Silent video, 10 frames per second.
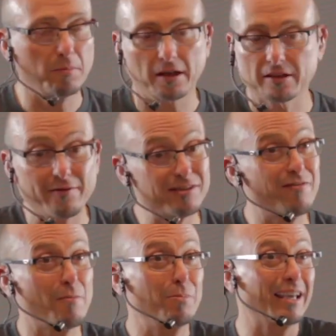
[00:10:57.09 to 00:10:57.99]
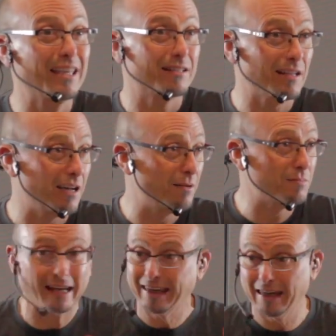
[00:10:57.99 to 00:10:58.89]
because obviously if I'm playing the toms,
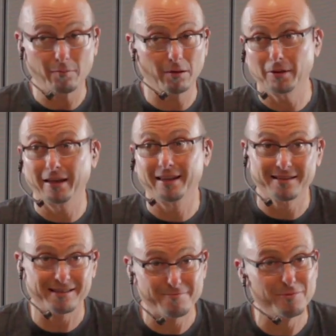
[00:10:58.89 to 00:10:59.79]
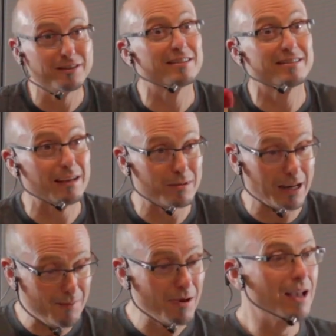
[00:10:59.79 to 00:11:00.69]
I can't be playing the cymbals at the same time.